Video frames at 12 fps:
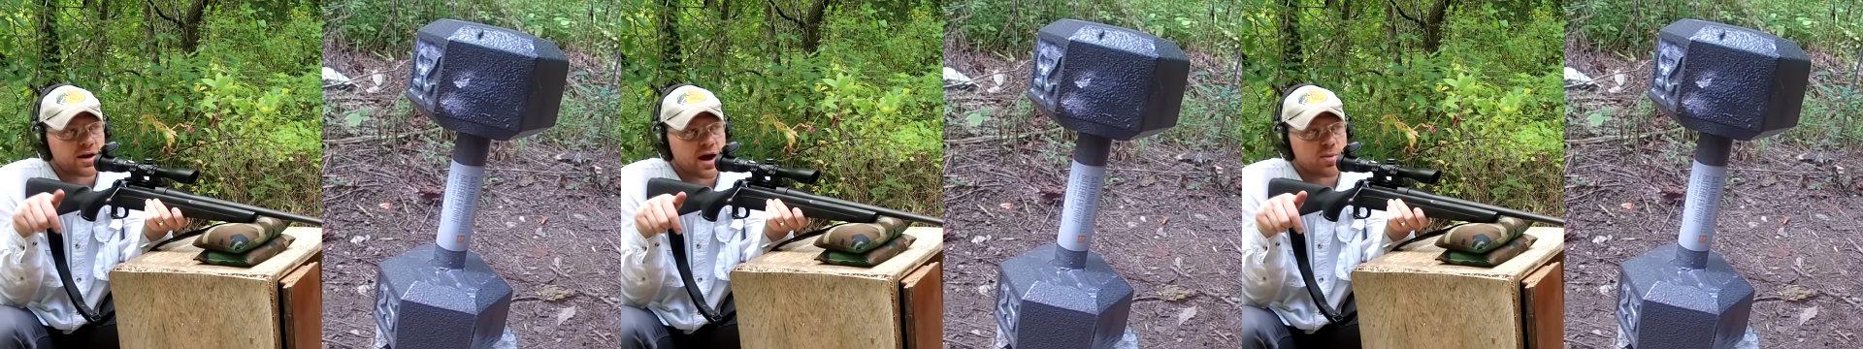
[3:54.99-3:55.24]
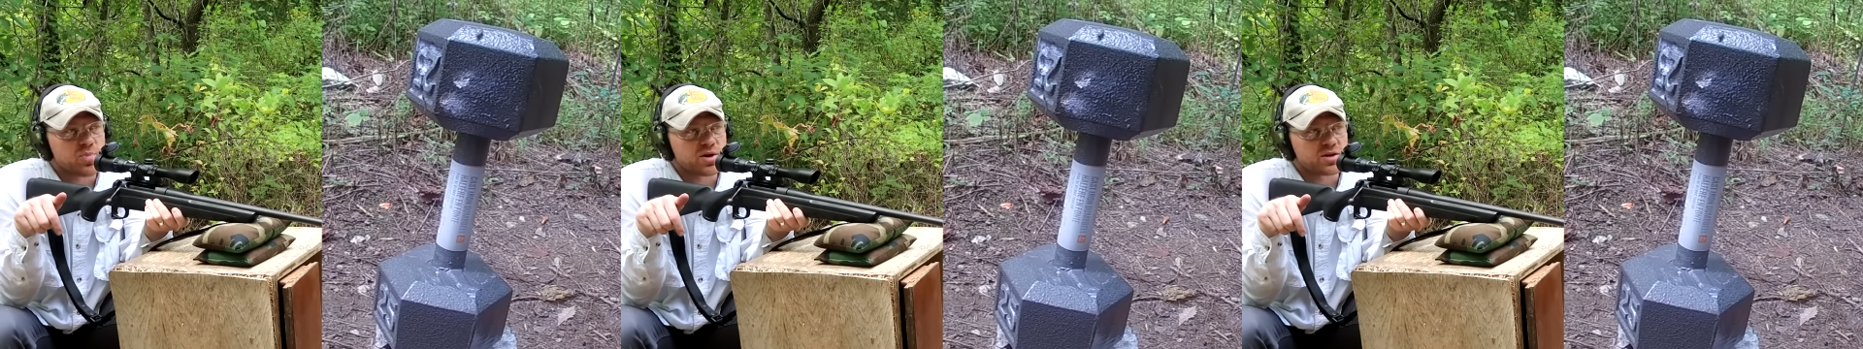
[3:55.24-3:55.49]

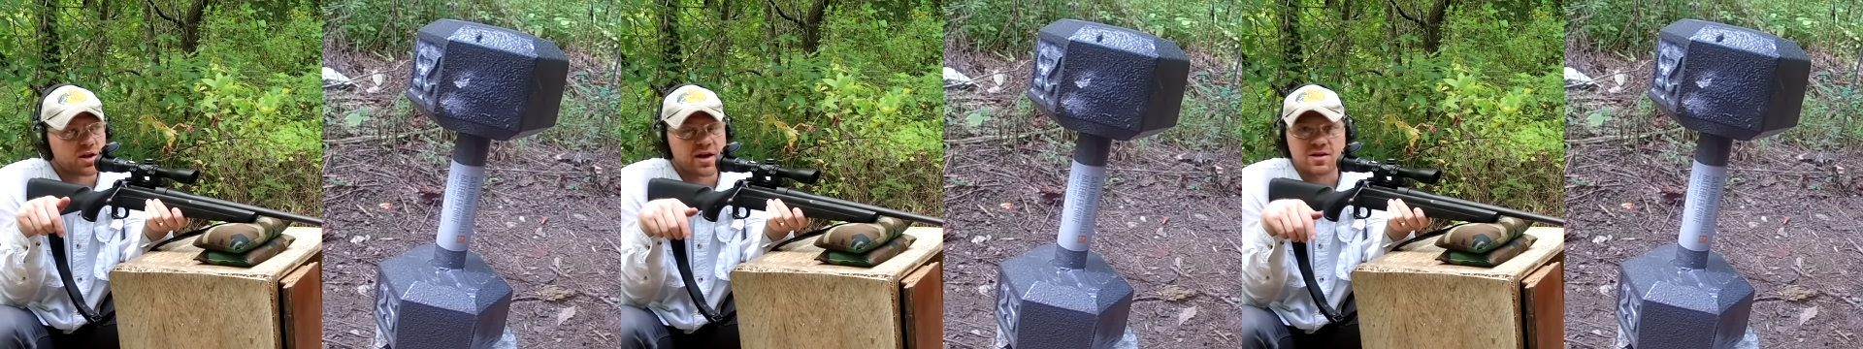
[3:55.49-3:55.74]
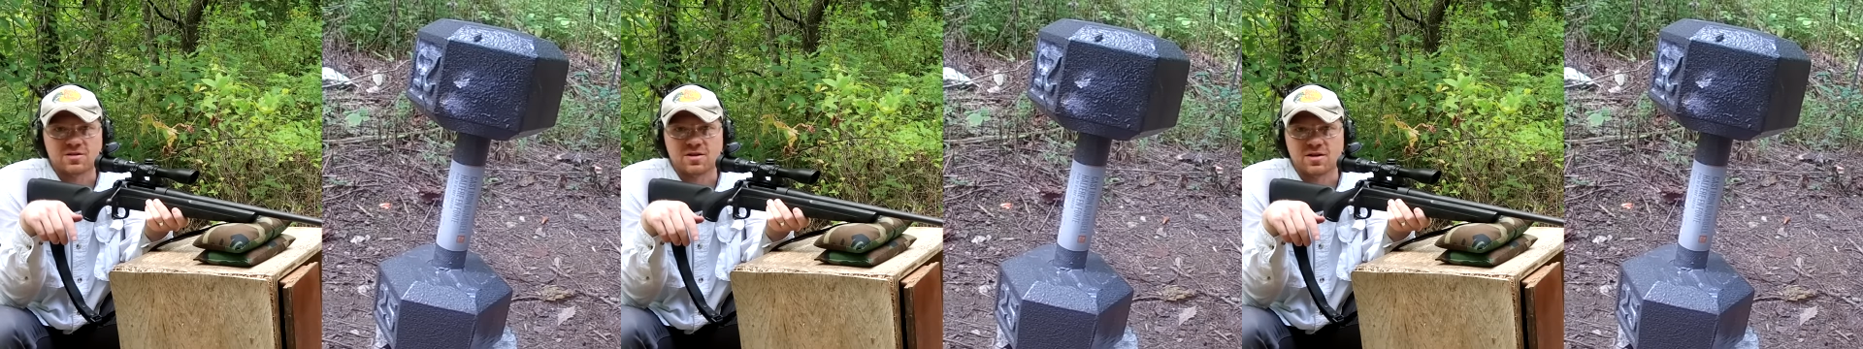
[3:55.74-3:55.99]
I'll put the
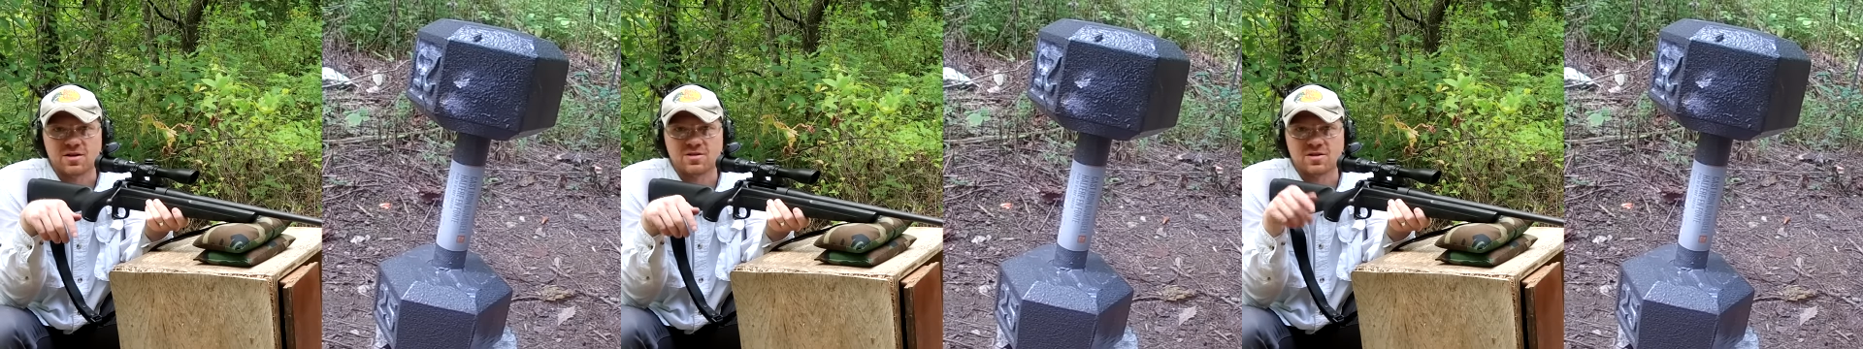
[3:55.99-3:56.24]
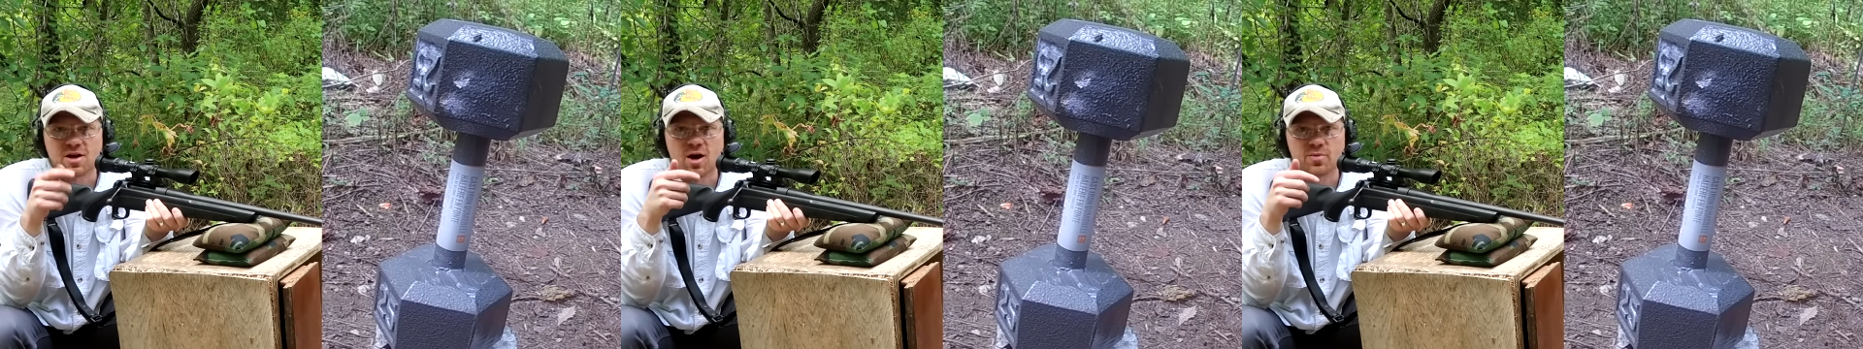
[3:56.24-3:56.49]
links to these
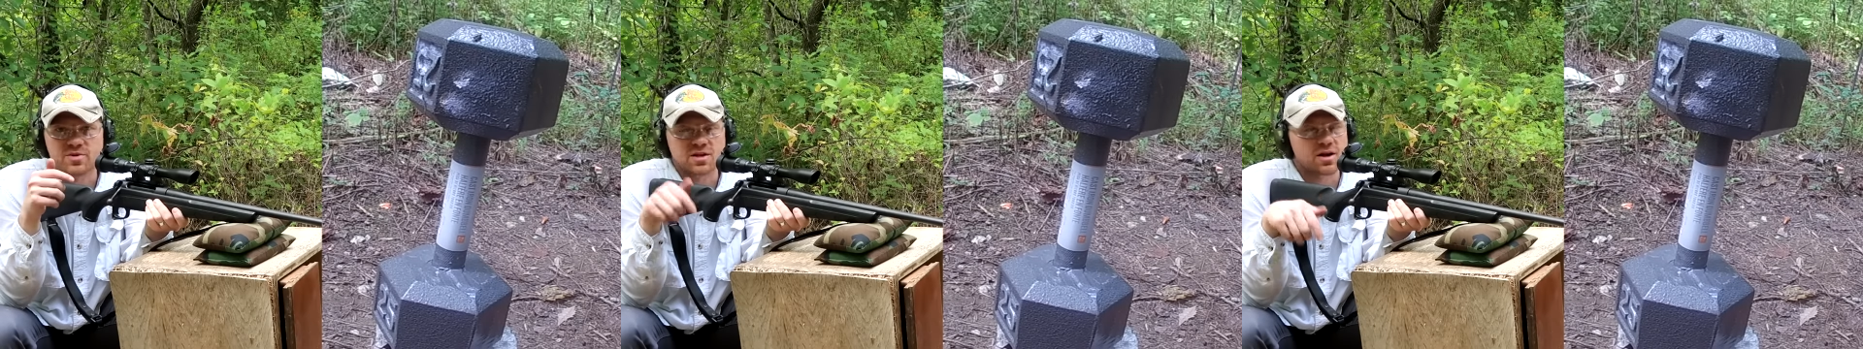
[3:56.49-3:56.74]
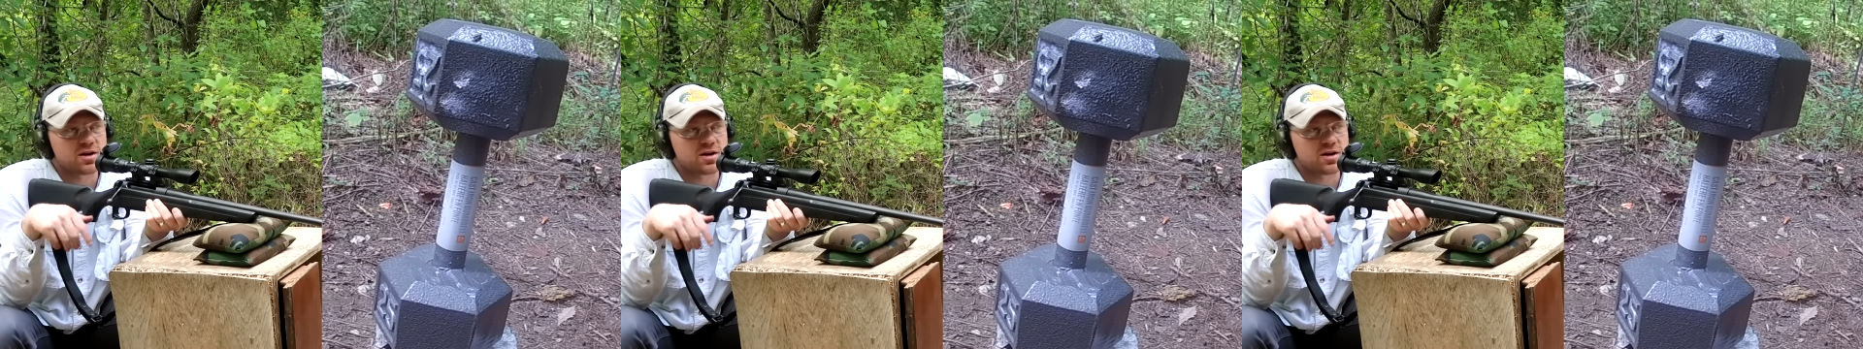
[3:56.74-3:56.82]
scopes in the